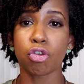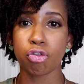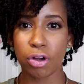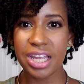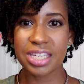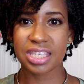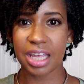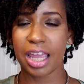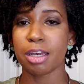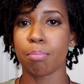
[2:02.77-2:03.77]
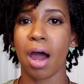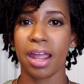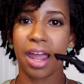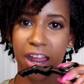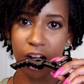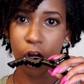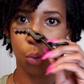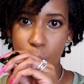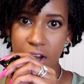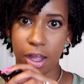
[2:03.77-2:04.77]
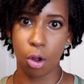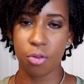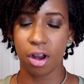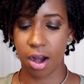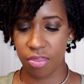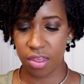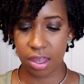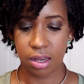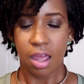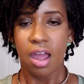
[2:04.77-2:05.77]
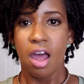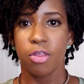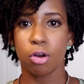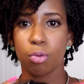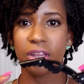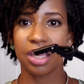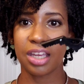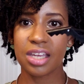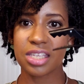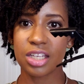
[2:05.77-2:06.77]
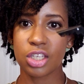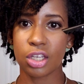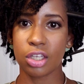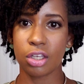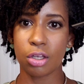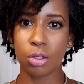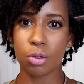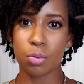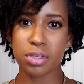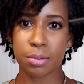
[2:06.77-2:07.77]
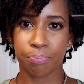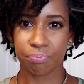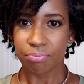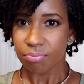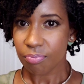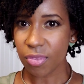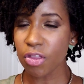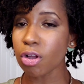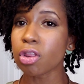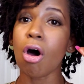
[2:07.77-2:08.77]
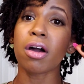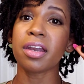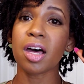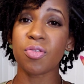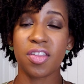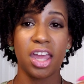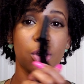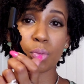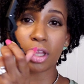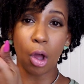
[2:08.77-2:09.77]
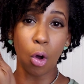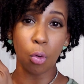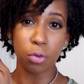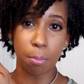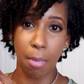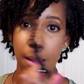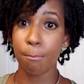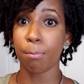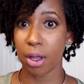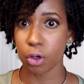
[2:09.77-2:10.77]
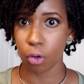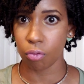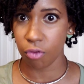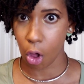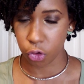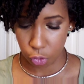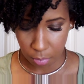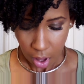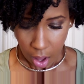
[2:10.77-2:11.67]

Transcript: crease in my hair when I go there. And then they're really easy to use. They're long enough and they can really hold my bundle volume